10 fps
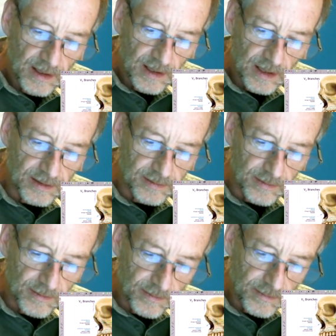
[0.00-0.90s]
It's
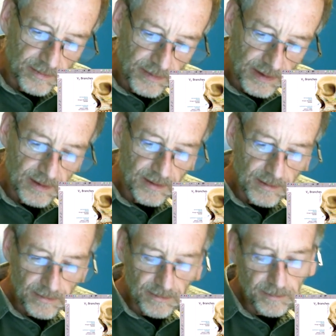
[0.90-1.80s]

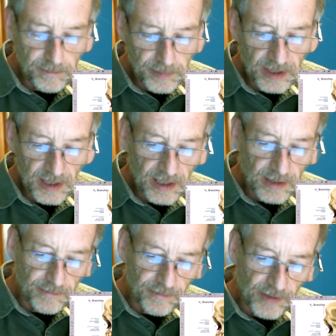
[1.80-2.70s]
picking
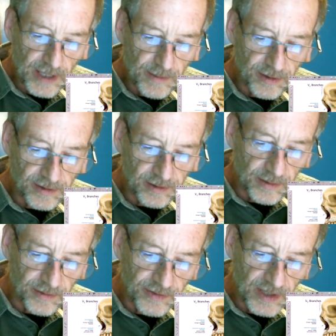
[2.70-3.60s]
up fibers from
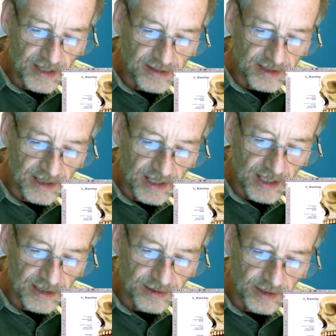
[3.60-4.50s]
the face and
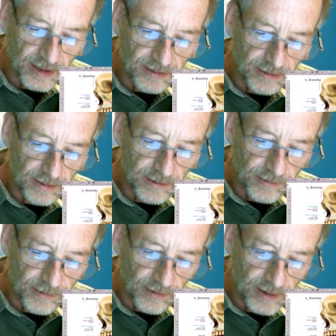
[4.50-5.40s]
entering through
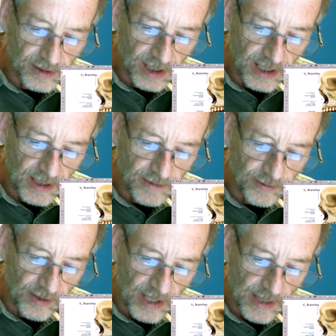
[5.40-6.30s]
tiny
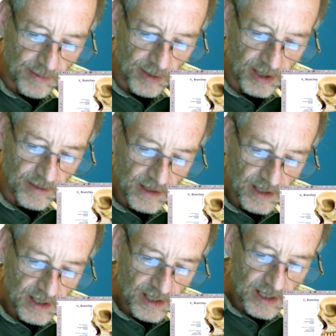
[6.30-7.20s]
foramina,
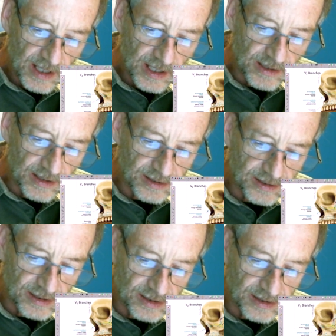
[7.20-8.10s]
and this
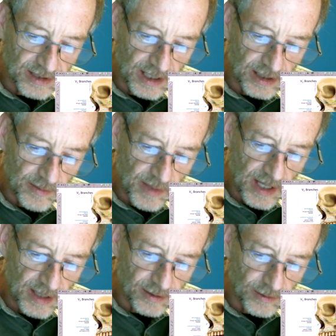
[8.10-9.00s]
is a
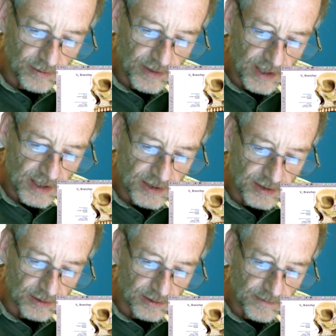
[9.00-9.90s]

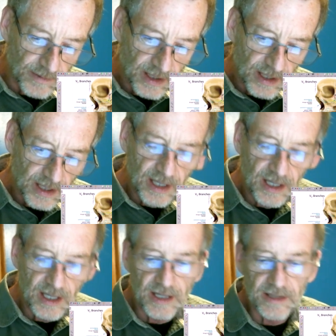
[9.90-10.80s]
zygomaticofacial.
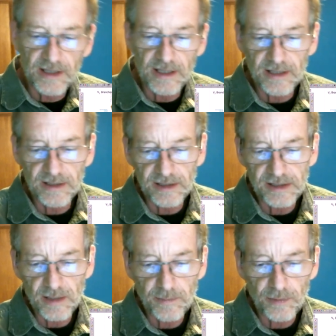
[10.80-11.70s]
And then the
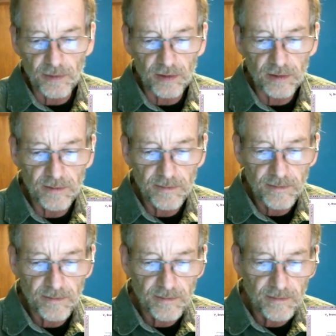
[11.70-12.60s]
temporal
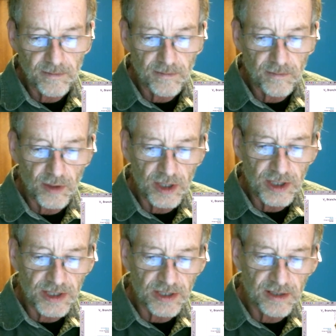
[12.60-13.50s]

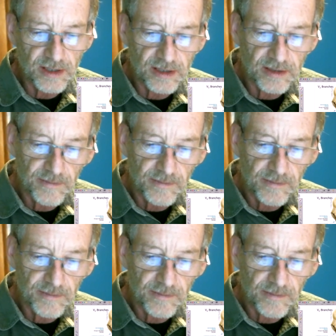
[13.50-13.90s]
regions,